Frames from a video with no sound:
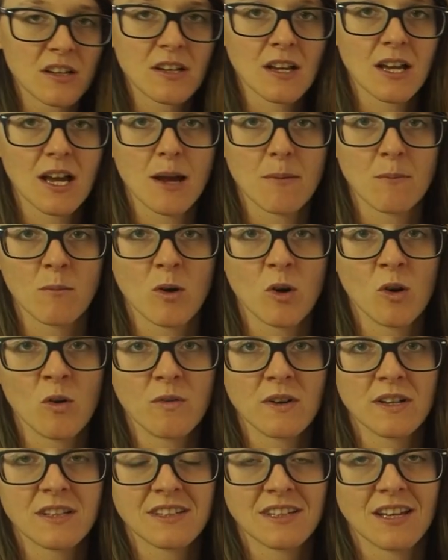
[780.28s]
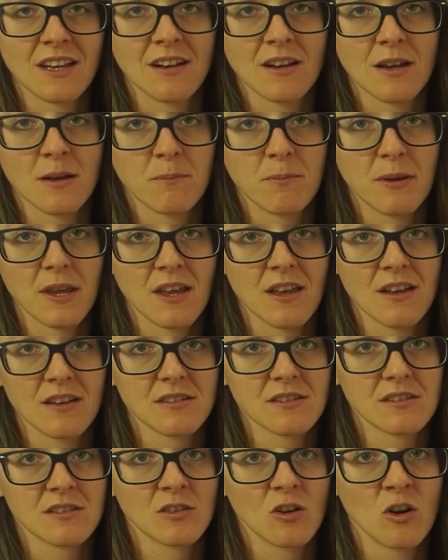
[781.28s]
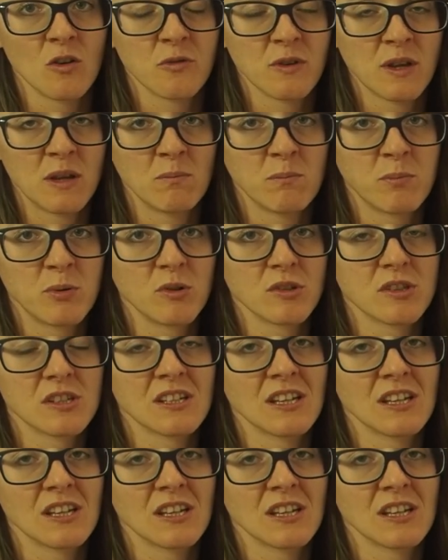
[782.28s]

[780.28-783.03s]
come over 10 amperes of input